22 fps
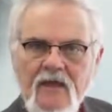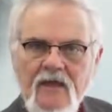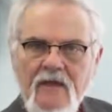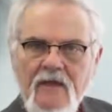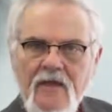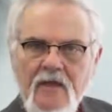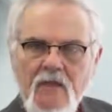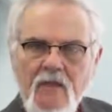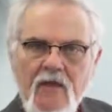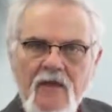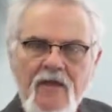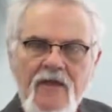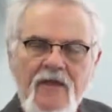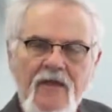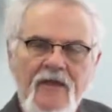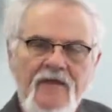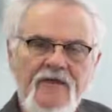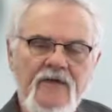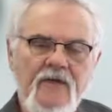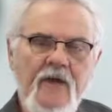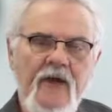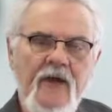that when
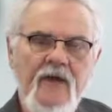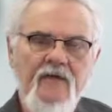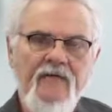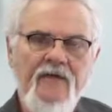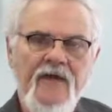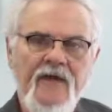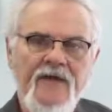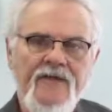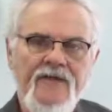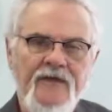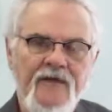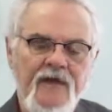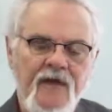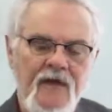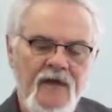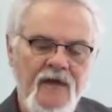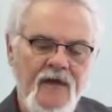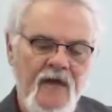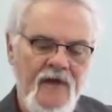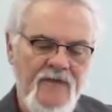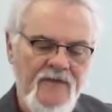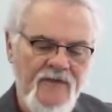things are manifesting
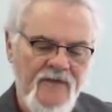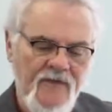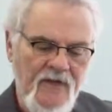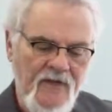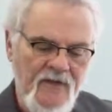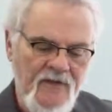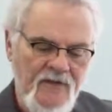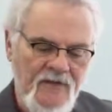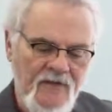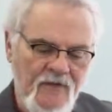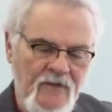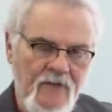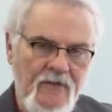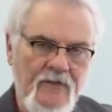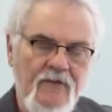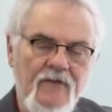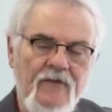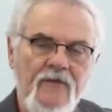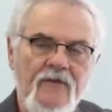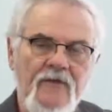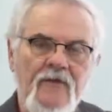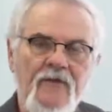against us or
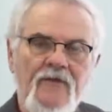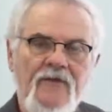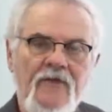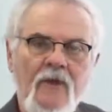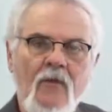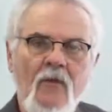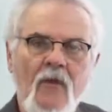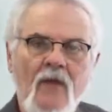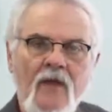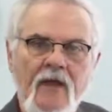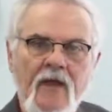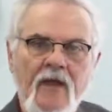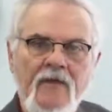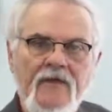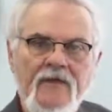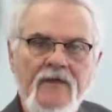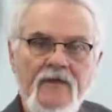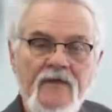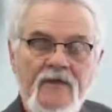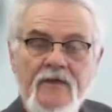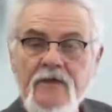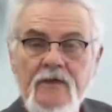through someone
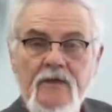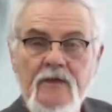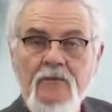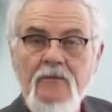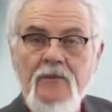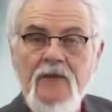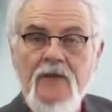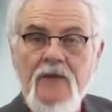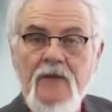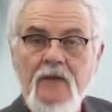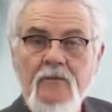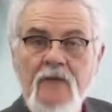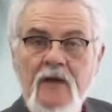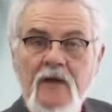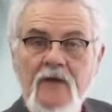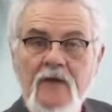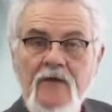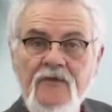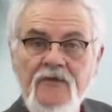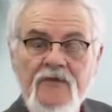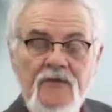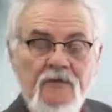against us, and it could be in a
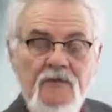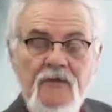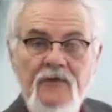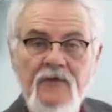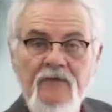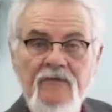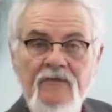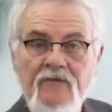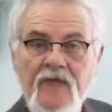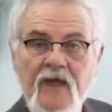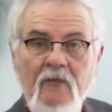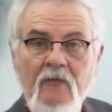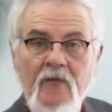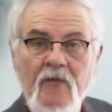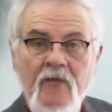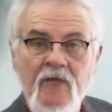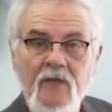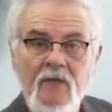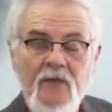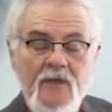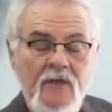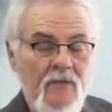marriage, it could be in a family, it
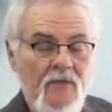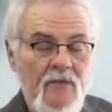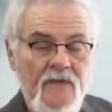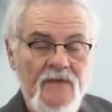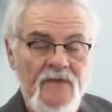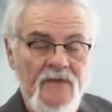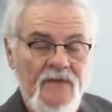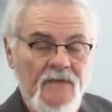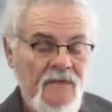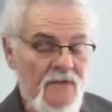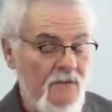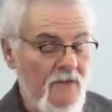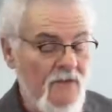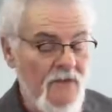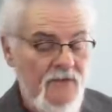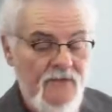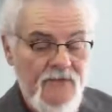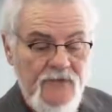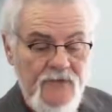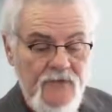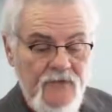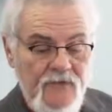could be in a business, it could be in
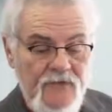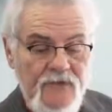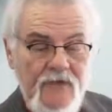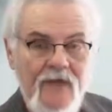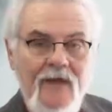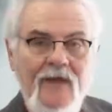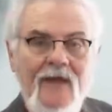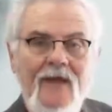the church,